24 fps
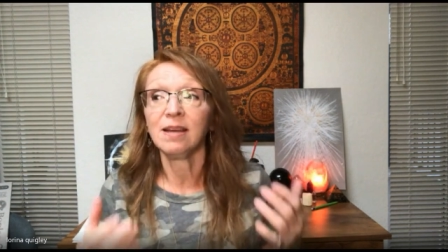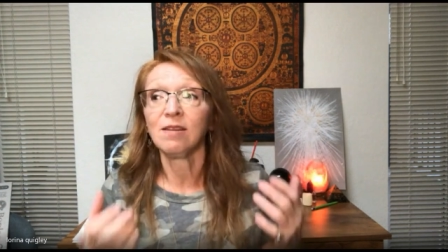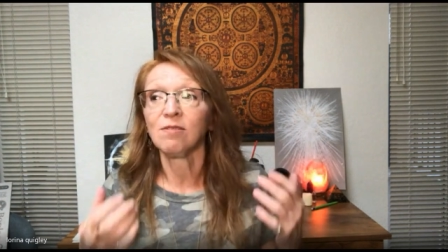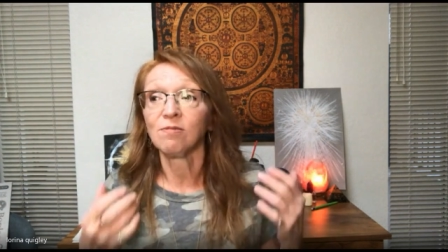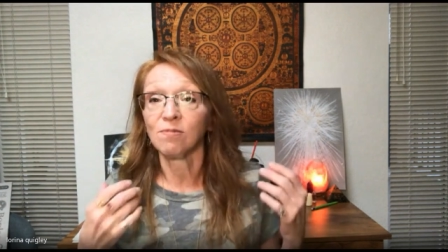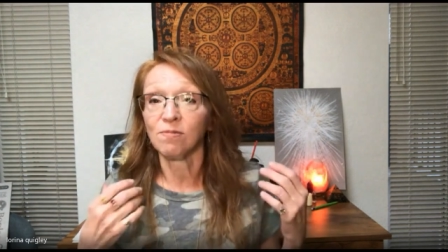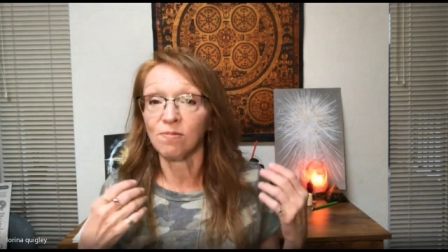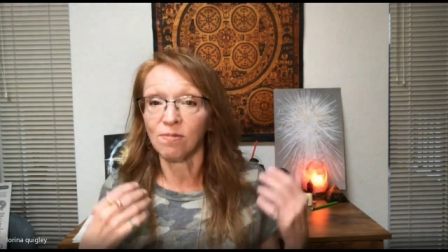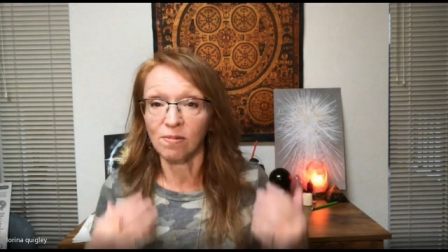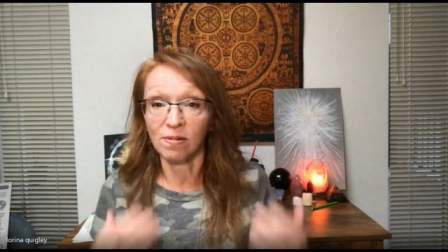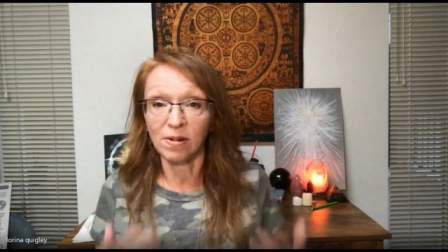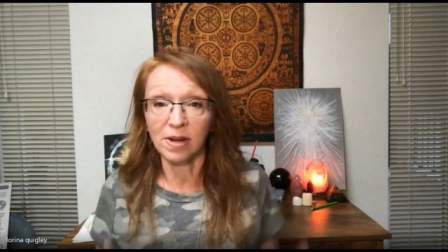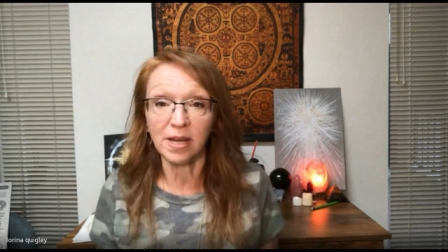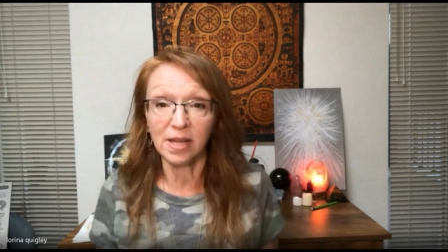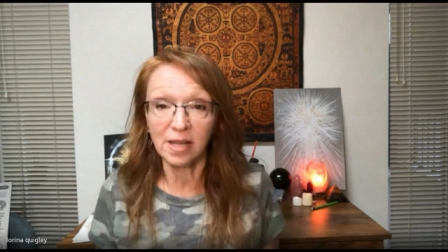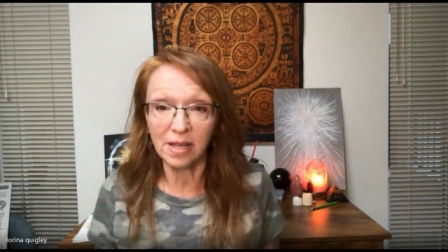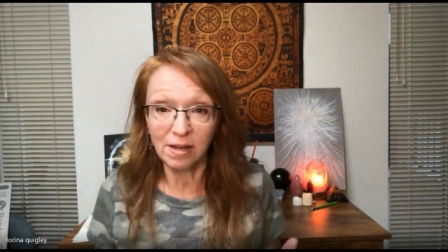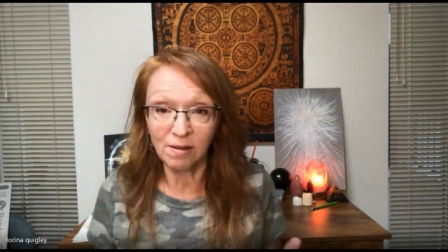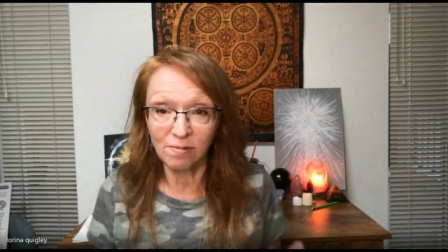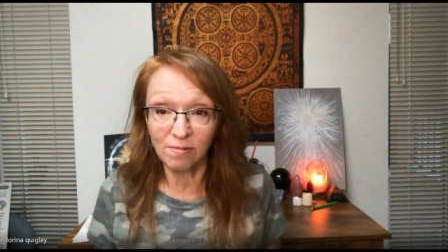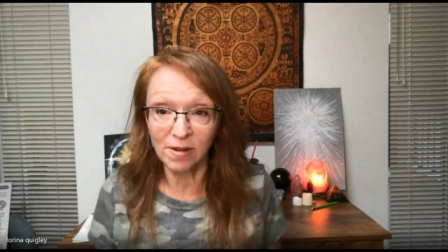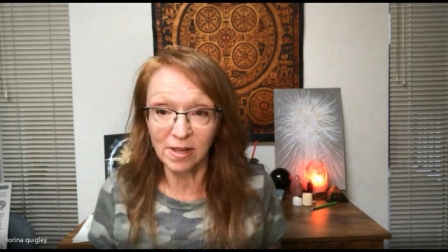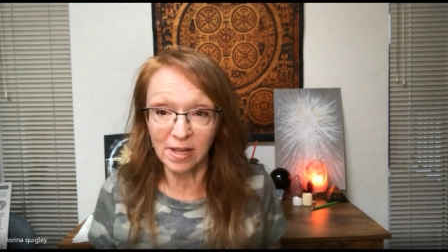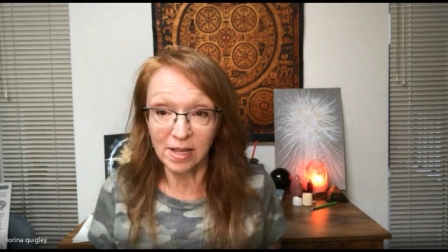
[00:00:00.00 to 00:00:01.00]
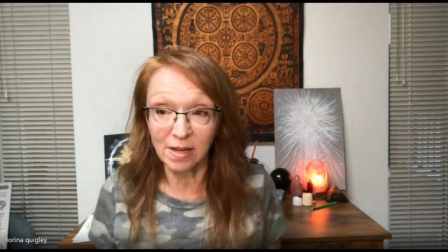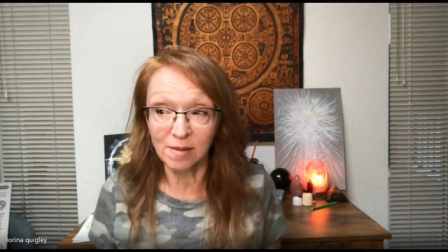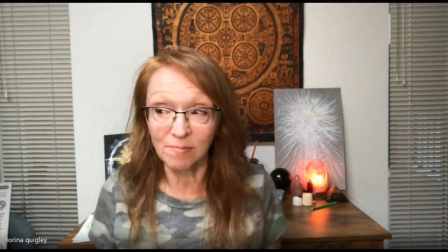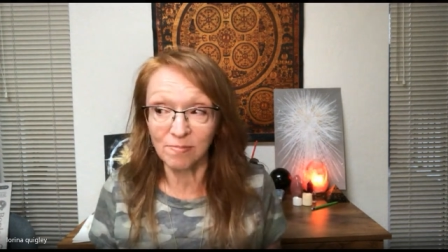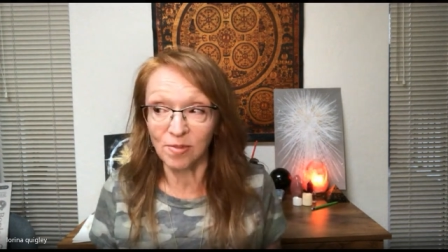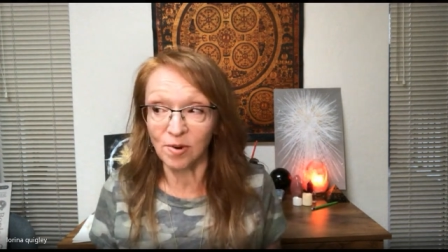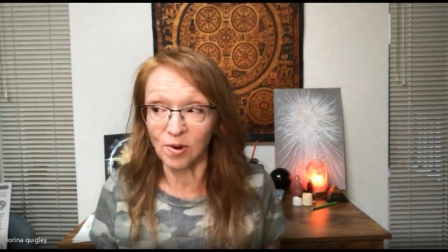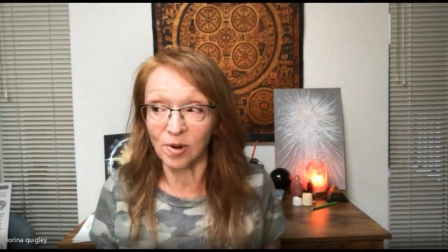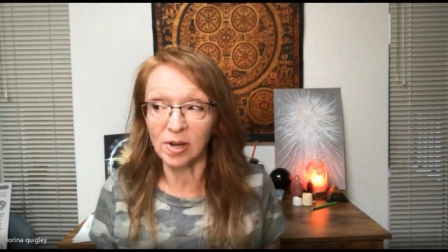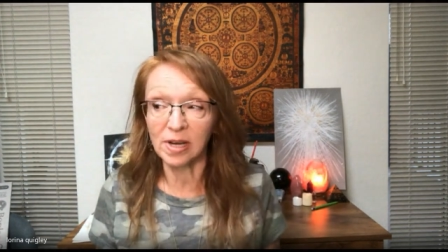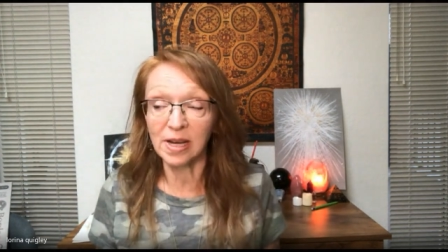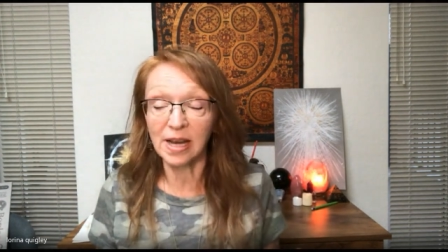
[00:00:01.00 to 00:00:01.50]
Really, really
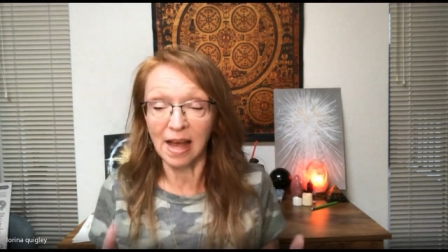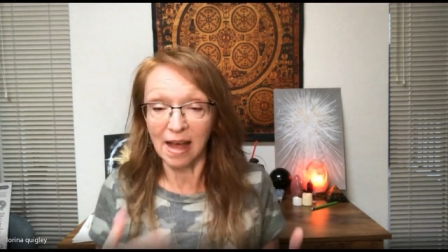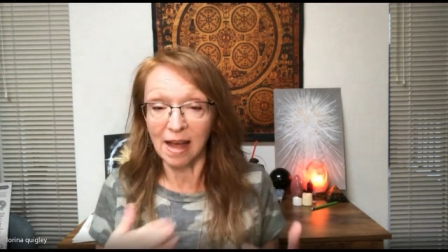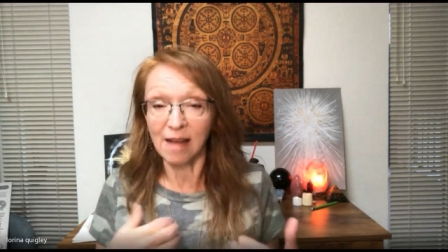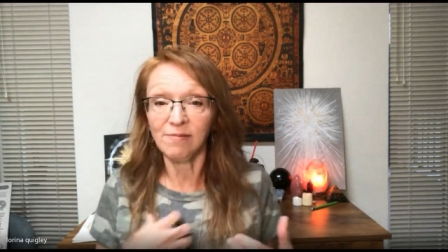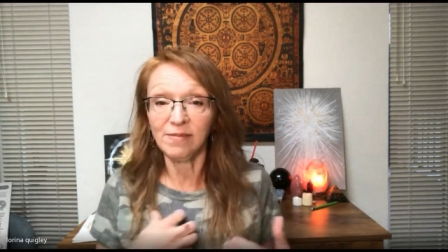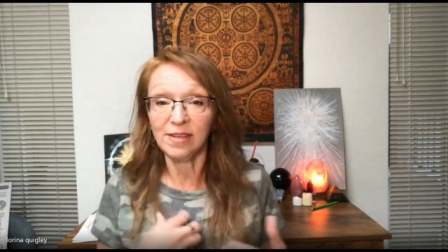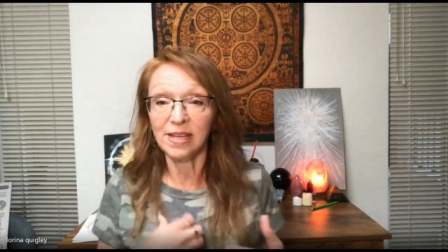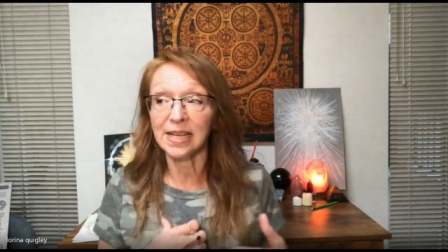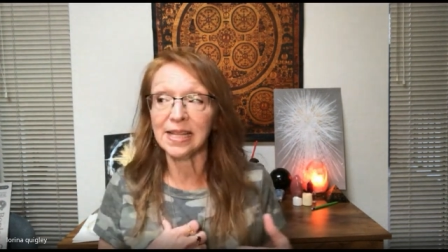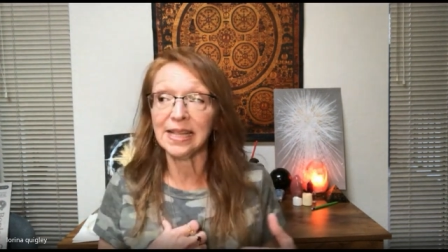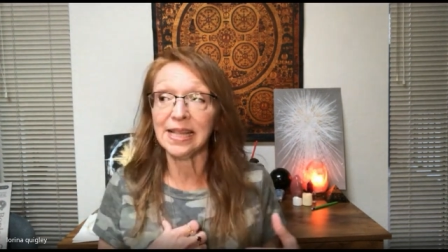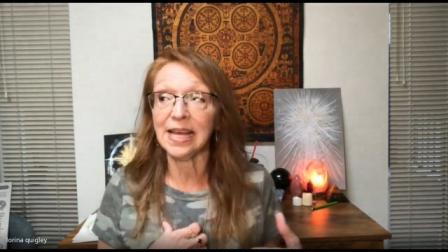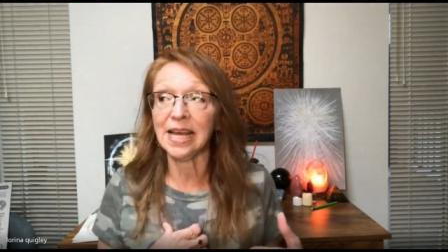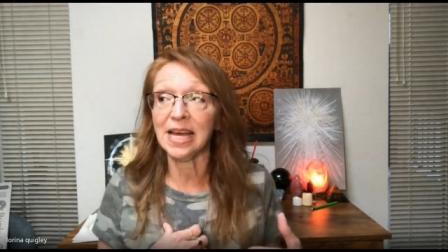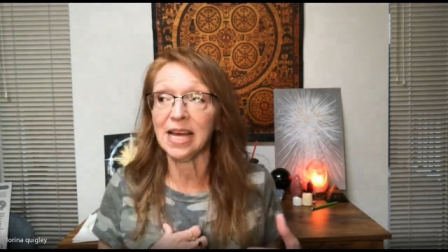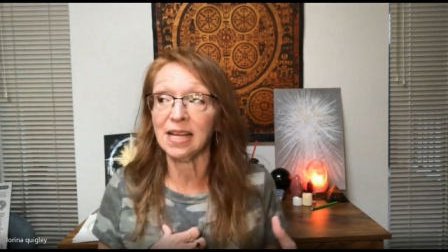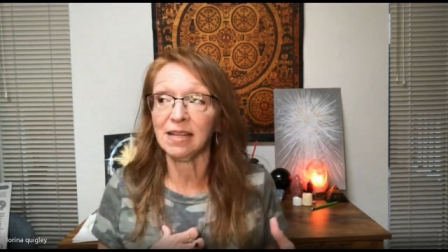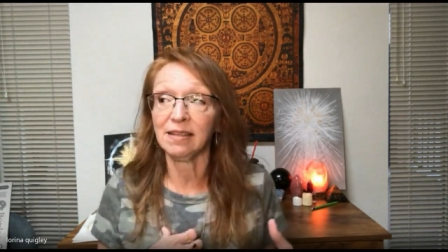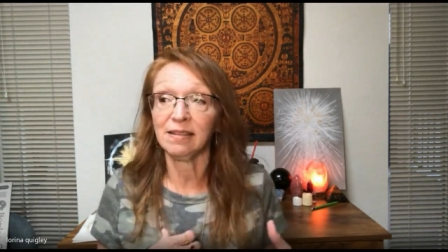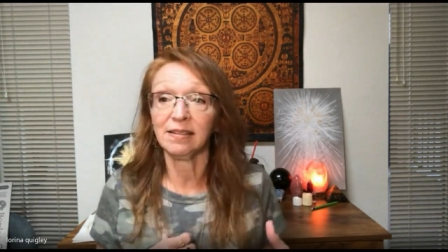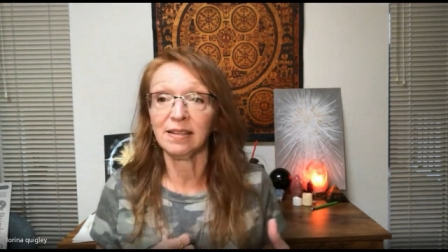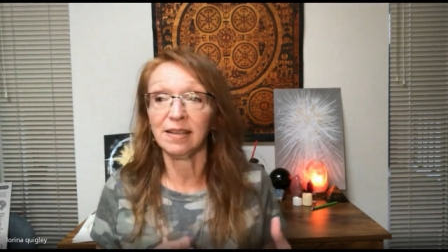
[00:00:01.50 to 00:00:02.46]
important. I've done that.